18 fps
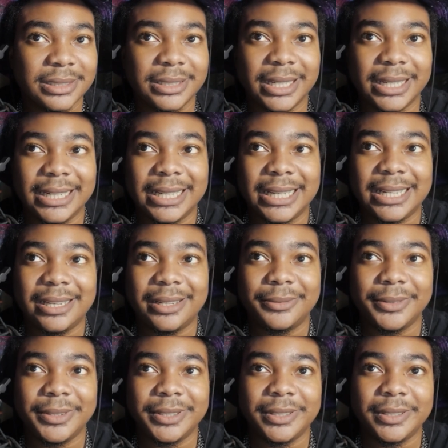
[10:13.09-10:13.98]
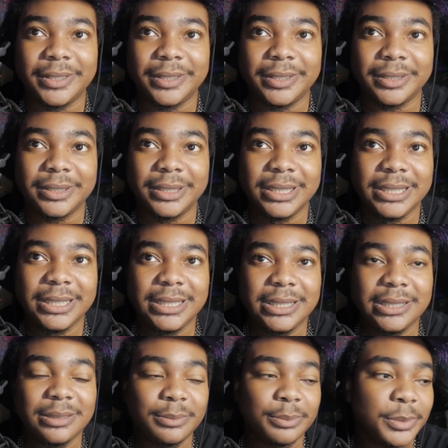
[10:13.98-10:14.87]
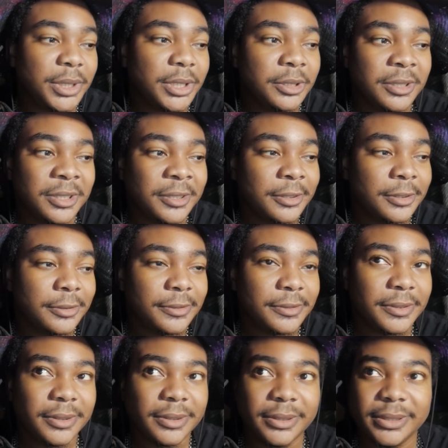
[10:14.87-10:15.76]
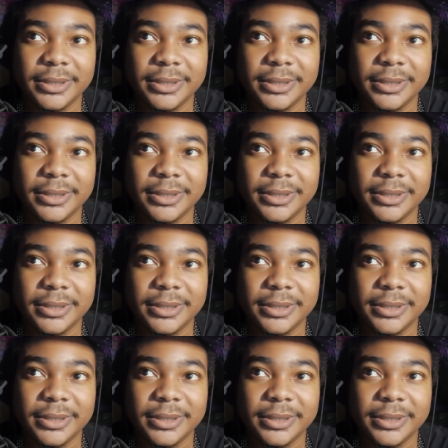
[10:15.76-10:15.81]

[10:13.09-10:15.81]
they have uh Middle Earth,